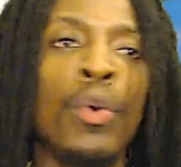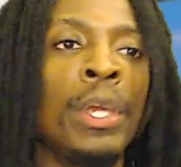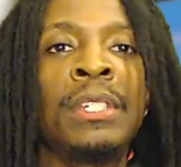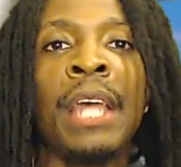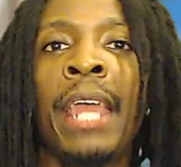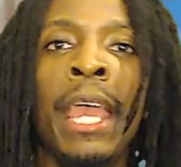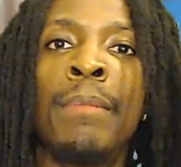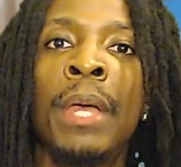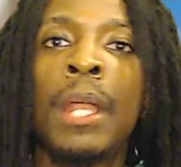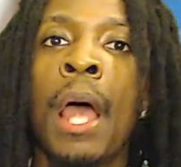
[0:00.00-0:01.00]
he's like, hey,
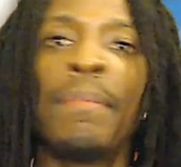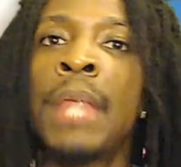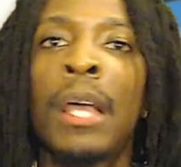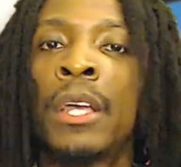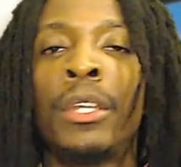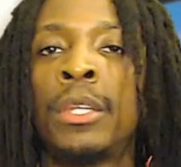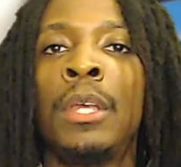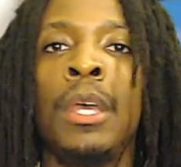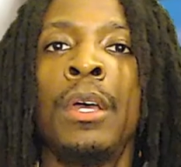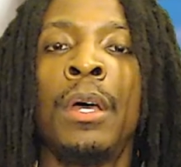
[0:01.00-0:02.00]
man, I'm not going
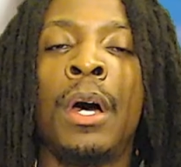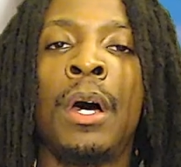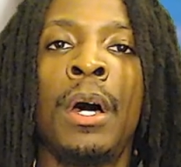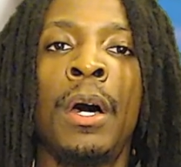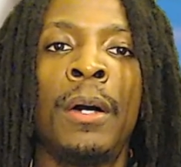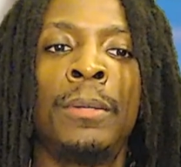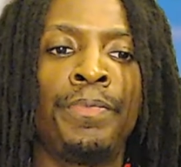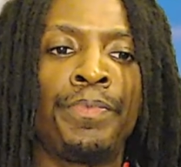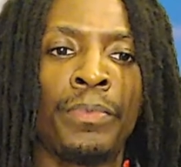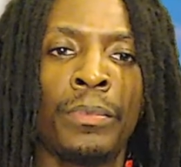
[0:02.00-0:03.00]
to
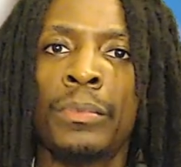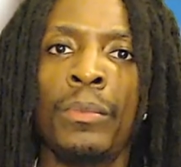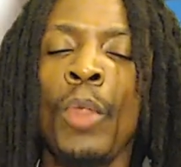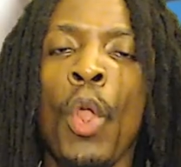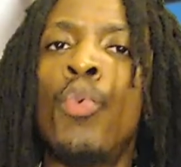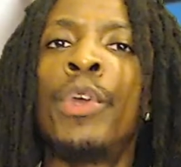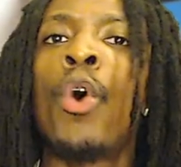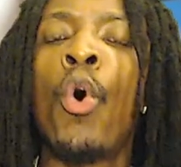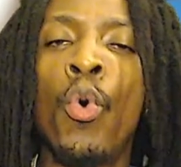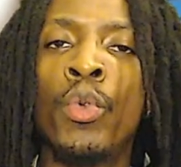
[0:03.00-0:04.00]

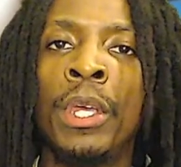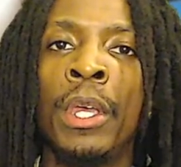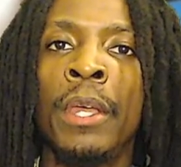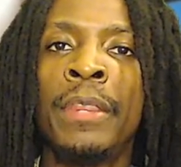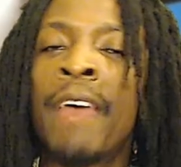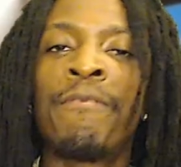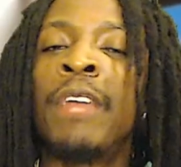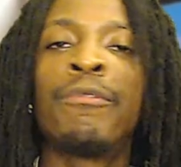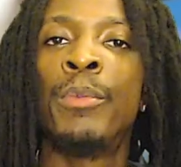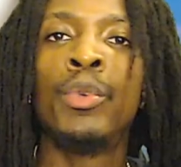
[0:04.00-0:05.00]
withhold that fight
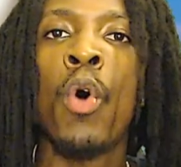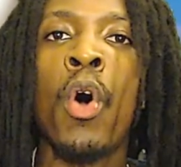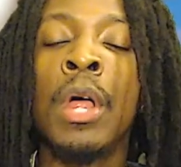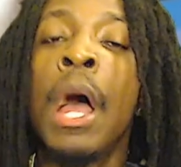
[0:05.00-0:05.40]
from you all.